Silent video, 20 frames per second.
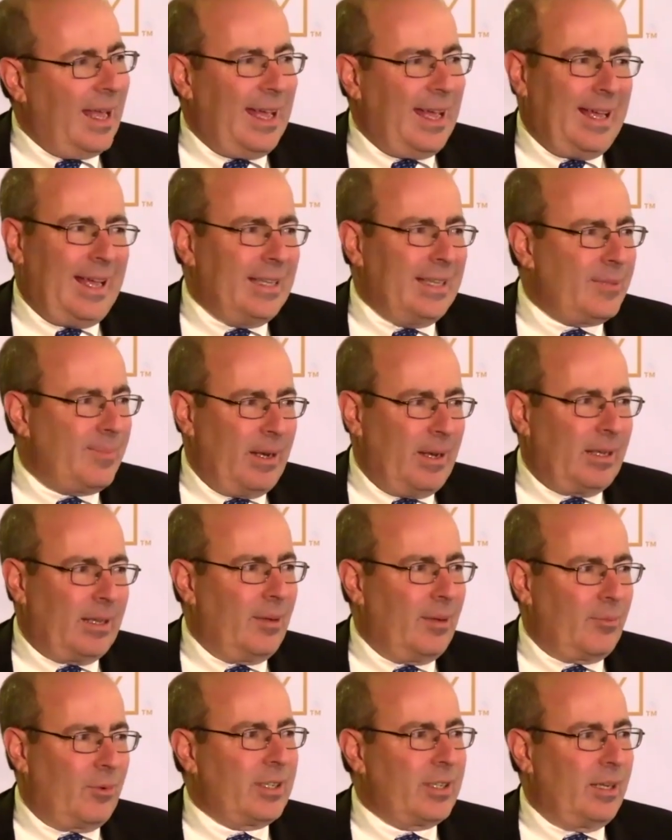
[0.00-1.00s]
I spend a
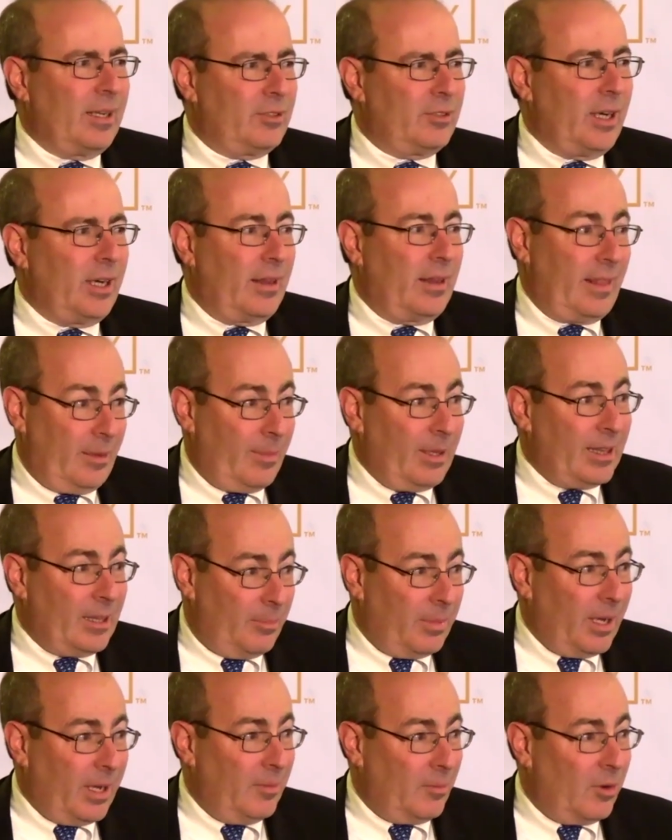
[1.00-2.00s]
lot more time trying to think about the
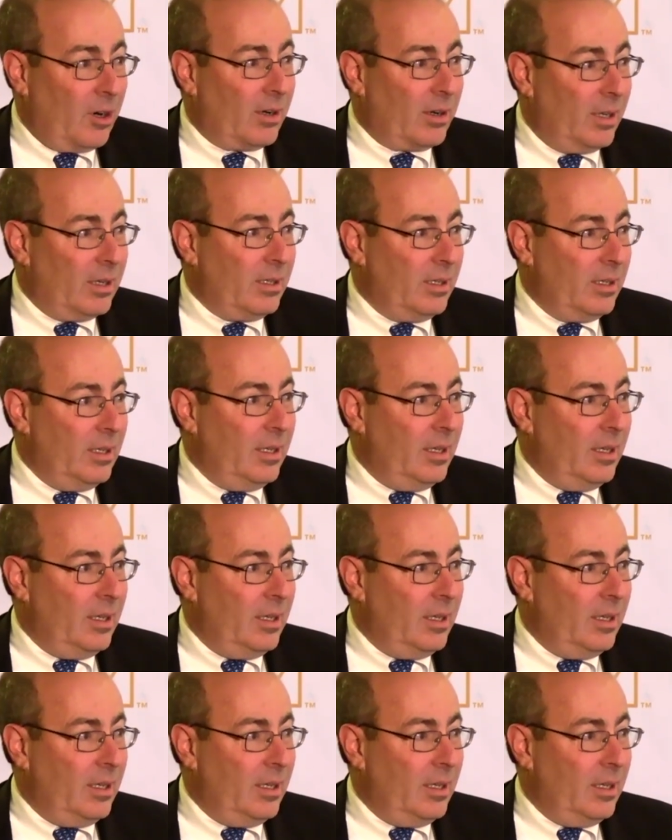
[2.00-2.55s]
bond market,